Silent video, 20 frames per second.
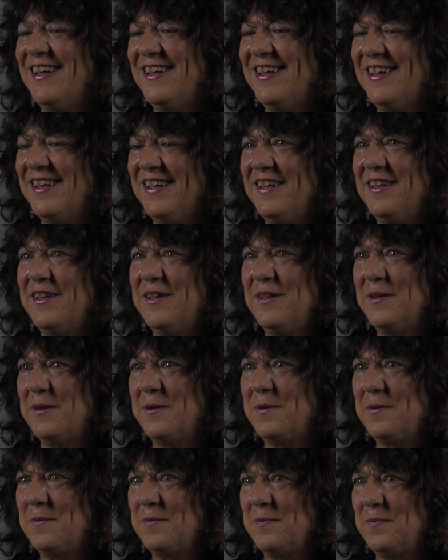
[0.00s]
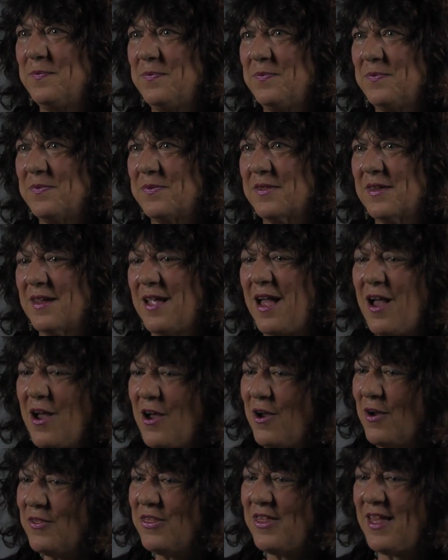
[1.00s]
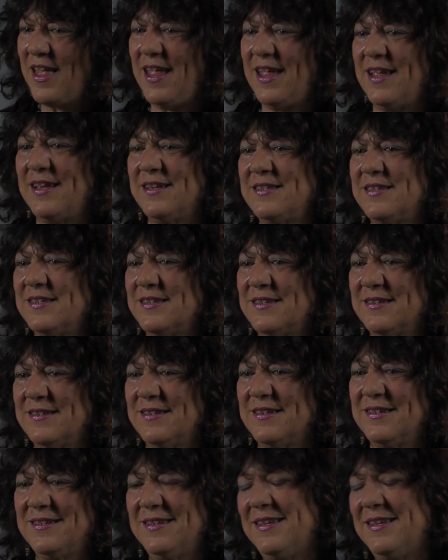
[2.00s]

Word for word: We're glad you are too. Oh, um, thanks.